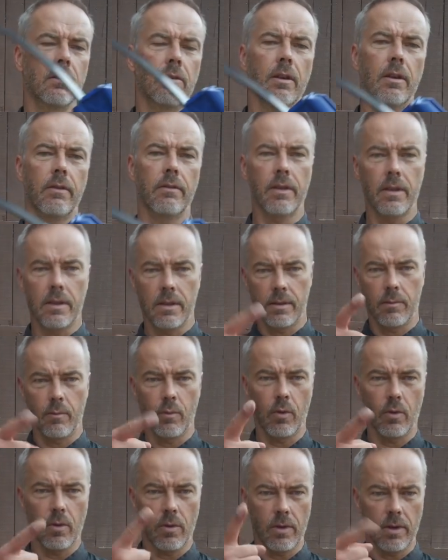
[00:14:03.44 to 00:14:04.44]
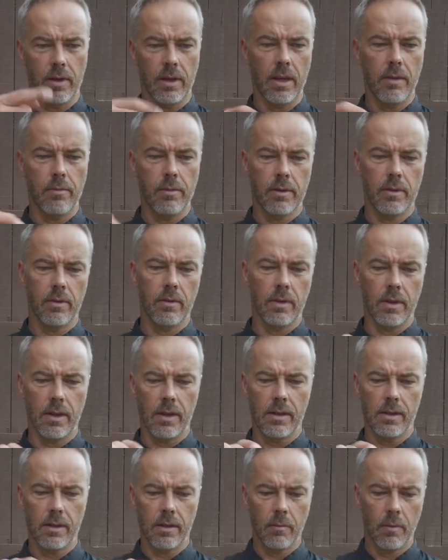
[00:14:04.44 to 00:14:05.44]
you have these small cables to
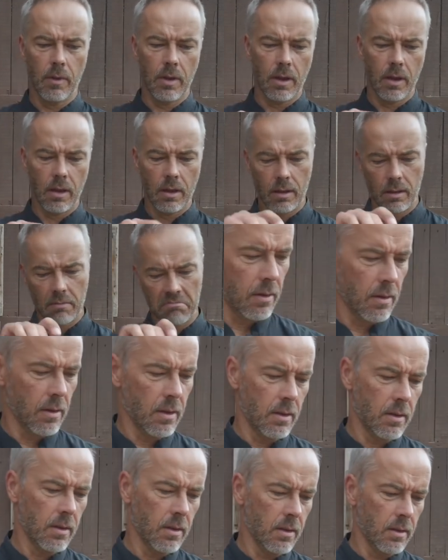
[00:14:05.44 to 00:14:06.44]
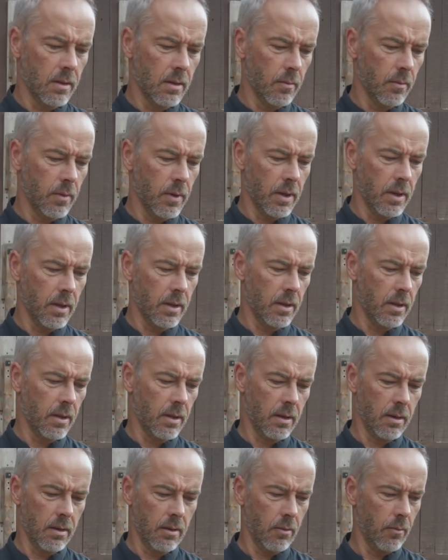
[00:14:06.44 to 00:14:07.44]
tie something. So this is simply
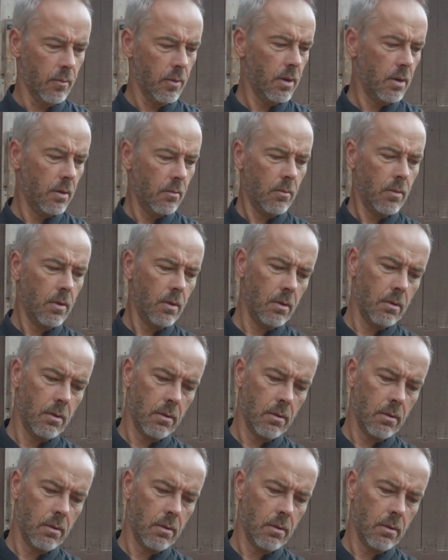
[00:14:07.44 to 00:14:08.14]
aluminum.